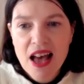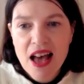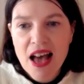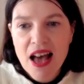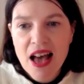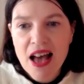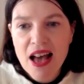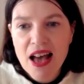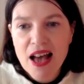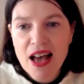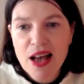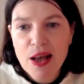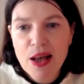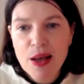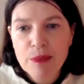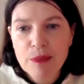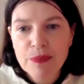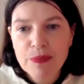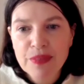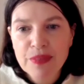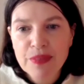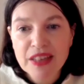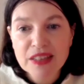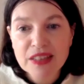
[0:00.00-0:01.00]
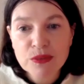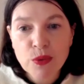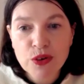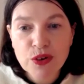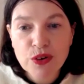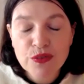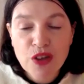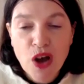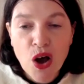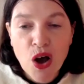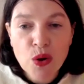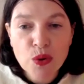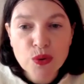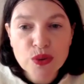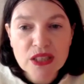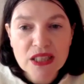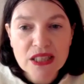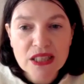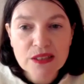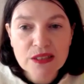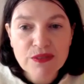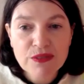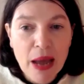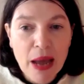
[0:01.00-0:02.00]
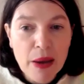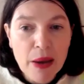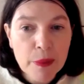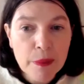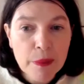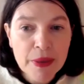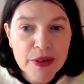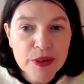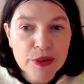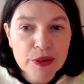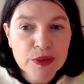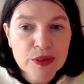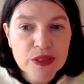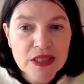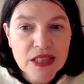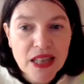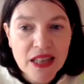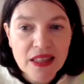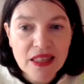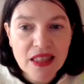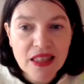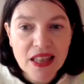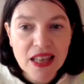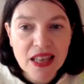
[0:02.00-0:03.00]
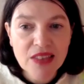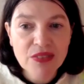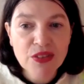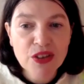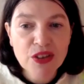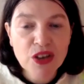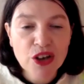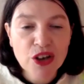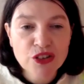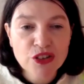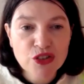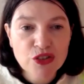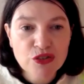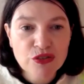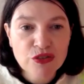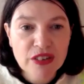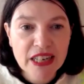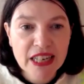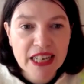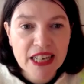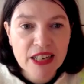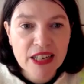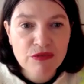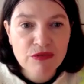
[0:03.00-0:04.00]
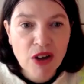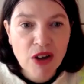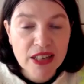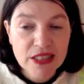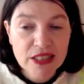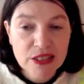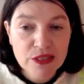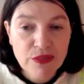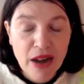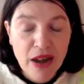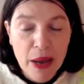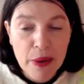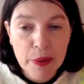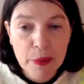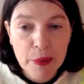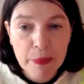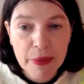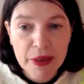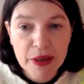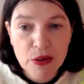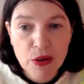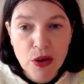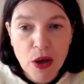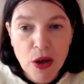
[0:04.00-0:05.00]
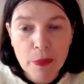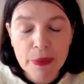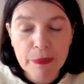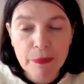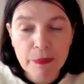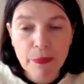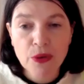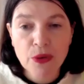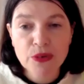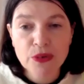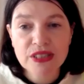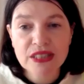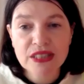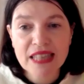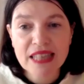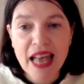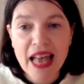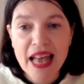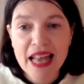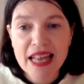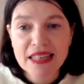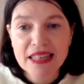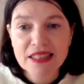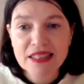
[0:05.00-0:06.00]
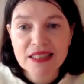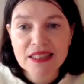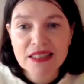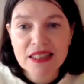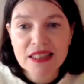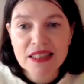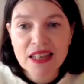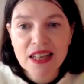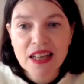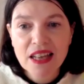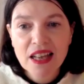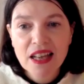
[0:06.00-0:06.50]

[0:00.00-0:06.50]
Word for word: Um, there's one of the oldest flour mills, I think, in the country, Wright's Flour Mill up in Ponder's End.